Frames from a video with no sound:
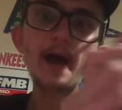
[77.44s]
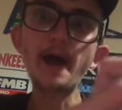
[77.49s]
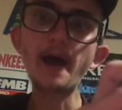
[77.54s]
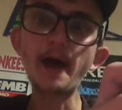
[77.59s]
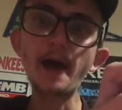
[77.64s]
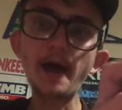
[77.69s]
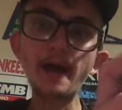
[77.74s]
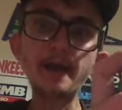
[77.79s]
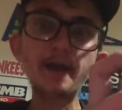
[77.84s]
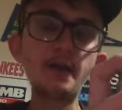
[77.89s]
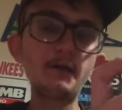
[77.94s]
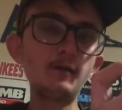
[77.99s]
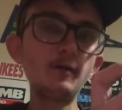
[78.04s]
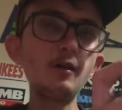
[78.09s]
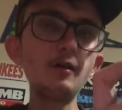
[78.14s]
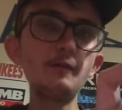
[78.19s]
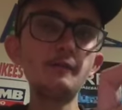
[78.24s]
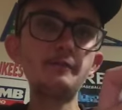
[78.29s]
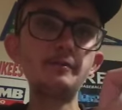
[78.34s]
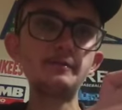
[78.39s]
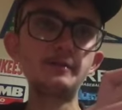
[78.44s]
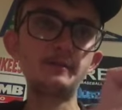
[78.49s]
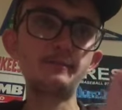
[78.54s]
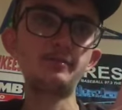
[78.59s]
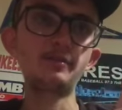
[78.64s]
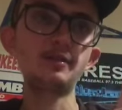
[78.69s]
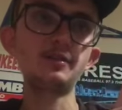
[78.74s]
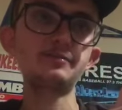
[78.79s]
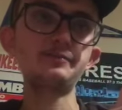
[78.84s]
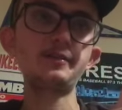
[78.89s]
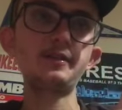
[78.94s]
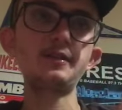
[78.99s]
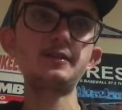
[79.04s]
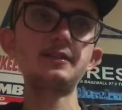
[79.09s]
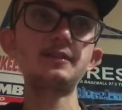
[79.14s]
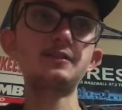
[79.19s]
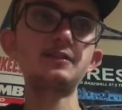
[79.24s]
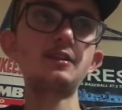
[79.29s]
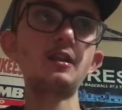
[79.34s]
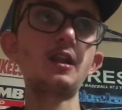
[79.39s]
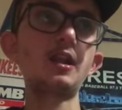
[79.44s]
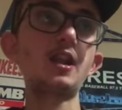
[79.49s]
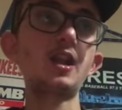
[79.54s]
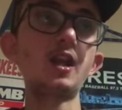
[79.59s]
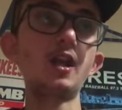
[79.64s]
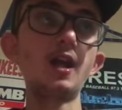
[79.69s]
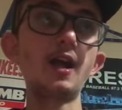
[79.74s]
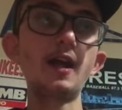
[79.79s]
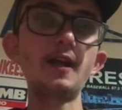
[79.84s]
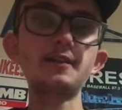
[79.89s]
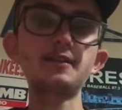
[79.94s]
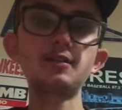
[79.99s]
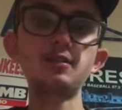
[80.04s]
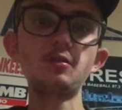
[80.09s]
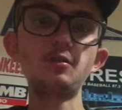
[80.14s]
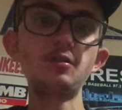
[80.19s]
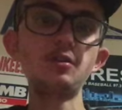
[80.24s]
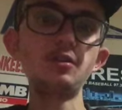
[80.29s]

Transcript: I came home from my part, because I did